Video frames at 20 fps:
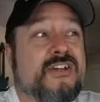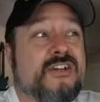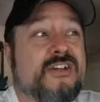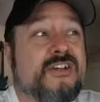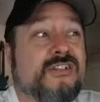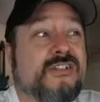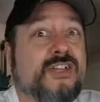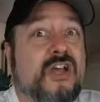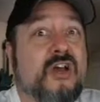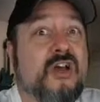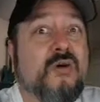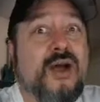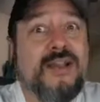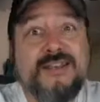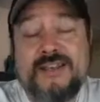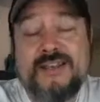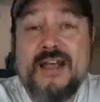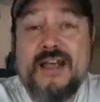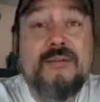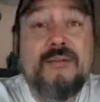So I
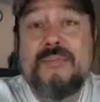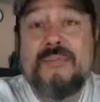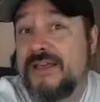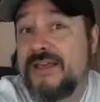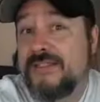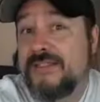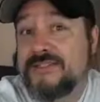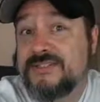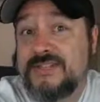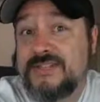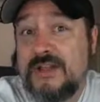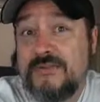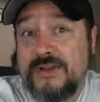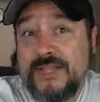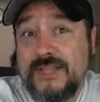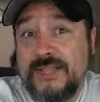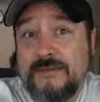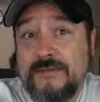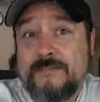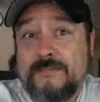did not buy the
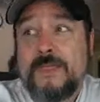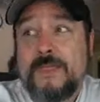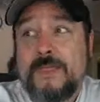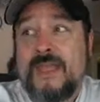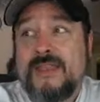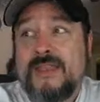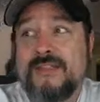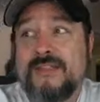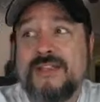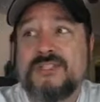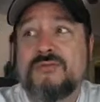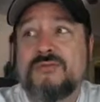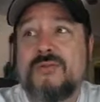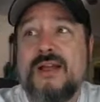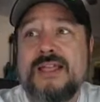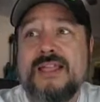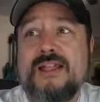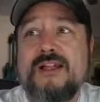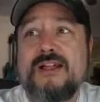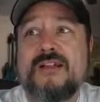Sony. Now this
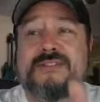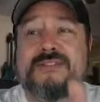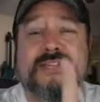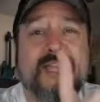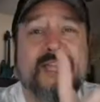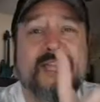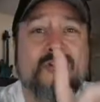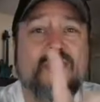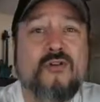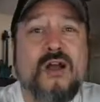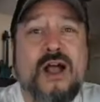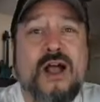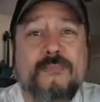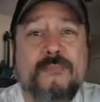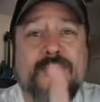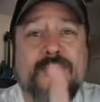right here is a crop